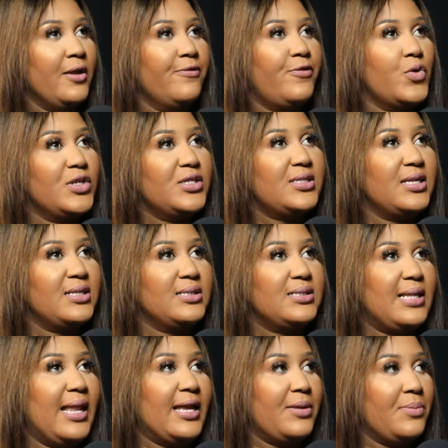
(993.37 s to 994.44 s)
for instance,
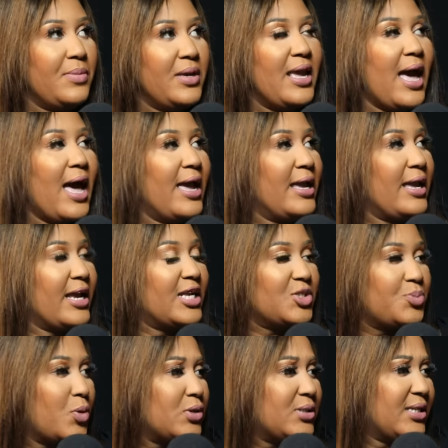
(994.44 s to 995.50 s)
like me, I
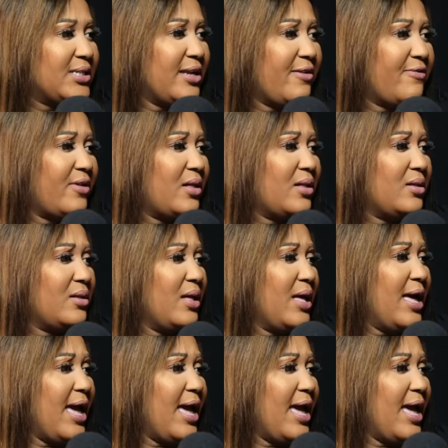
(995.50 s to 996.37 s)
expose the devil.